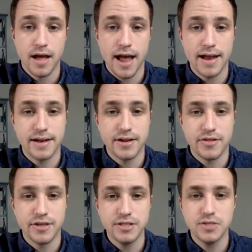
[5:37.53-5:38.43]
And
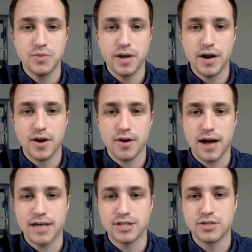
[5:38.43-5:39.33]
this is what I heard.
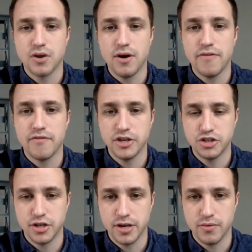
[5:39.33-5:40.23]
I saw a
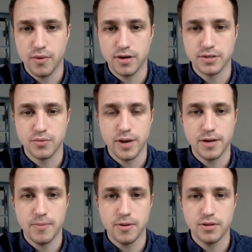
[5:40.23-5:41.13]
vision while I was
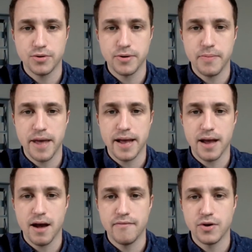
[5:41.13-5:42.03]
waiting upon the Lord in
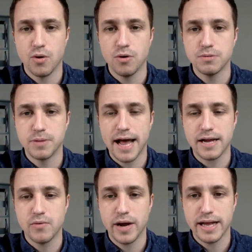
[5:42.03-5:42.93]
May of an old
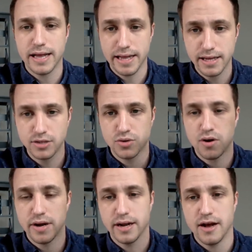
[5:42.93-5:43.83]
black and white ink
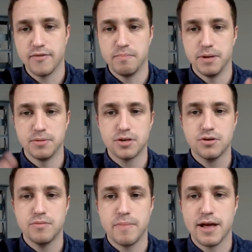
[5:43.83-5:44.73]
drawing of a
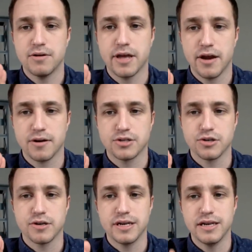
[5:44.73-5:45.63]
biblical male
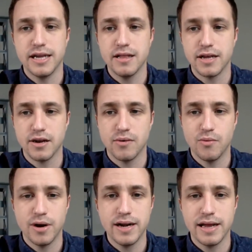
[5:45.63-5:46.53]
character kneeling on
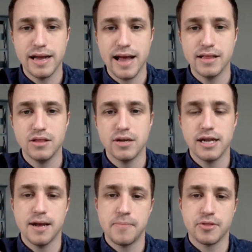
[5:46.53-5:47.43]
one knee and
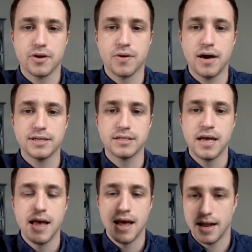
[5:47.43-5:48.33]
looking up at the cross.
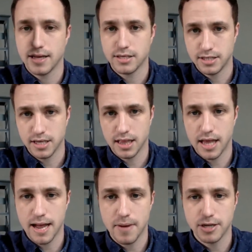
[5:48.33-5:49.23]
And I could see a
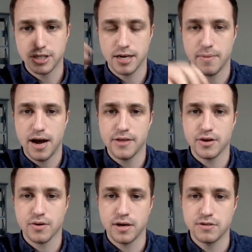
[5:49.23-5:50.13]
light shining behind
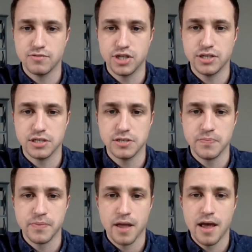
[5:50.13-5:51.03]
the cross of Jesus.
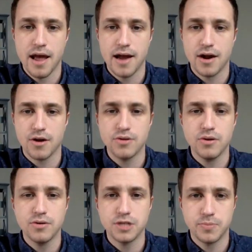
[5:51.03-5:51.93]
And I heard the
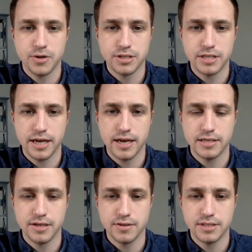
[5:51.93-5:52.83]
Holy Spirit say,
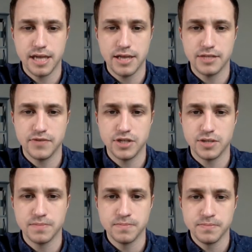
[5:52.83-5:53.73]
as I was seeing this
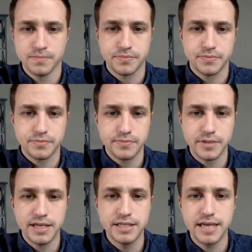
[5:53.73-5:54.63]
vision,
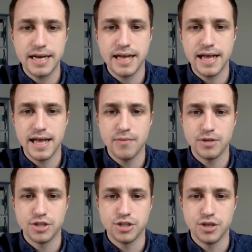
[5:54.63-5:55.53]
he said it
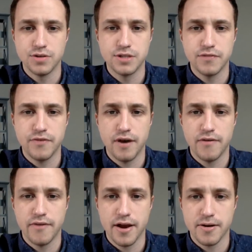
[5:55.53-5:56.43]
was Joseph
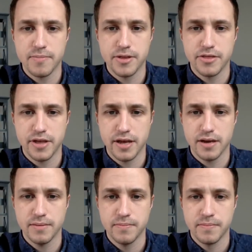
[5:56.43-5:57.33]
of
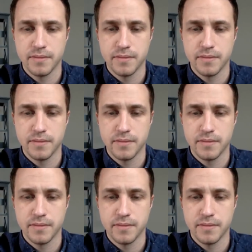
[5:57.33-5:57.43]
Arimathea.